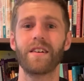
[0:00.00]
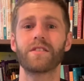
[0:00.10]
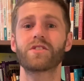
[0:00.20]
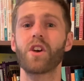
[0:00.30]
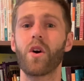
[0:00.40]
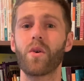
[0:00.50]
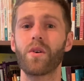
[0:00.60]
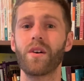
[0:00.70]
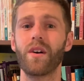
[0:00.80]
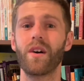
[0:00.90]

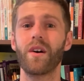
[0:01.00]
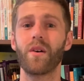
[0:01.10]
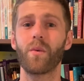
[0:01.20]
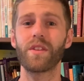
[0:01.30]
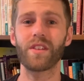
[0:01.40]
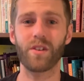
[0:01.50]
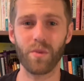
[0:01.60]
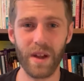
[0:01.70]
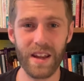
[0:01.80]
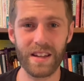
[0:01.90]
So, when the
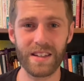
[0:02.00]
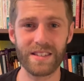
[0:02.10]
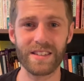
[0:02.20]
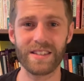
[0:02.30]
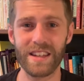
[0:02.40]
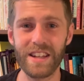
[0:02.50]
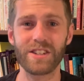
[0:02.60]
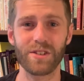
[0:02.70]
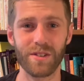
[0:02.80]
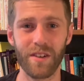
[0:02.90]
greatest
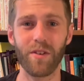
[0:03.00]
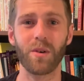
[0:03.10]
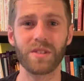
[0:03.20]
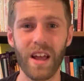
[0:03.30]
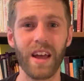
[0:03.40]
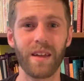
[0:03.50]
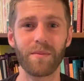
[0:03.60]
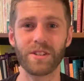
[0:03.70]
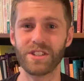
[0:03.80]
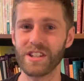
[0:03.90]
teacher of all
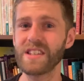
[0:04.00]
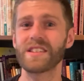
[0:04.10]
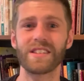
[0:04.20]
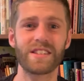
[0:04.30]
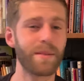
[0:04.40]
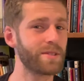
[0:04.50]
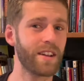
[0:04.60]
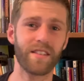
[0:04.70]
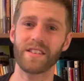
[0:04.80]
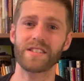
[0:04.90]
time, Jesus, steps
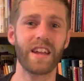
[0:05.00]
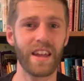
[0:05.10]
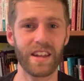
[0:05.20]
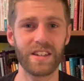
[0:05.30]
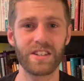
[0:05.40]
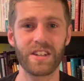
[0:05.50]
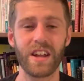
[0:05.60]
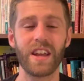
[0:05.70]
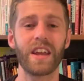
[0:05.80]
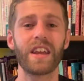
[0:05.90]
onto the stage,
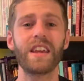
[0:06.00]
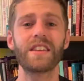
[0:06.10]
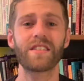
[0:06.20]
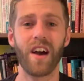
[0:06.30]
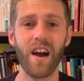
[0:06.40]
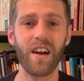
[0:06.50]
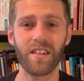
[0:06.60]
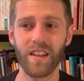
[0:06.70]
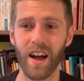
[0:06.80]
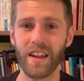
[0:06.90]
he taught a
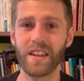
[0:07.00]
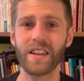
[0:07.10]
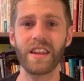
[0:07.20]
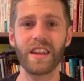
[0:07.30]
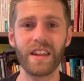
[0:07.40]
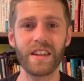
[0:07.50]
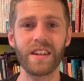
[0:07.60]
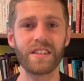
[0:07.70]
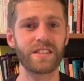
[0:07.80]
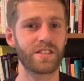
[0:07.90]
lot
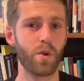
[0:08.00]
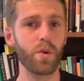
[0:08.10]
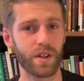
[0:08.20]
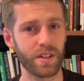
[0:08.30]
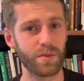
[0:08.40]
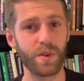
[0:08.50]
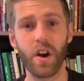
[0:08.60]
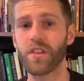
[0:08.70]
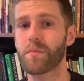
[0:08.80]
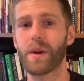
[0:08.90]
in stories. We
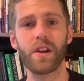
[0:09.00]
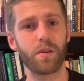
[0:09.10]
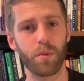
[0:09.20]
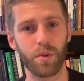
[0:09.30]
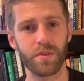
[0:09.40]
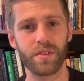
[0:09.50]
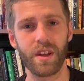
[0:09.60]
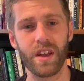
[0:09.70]
call them parables.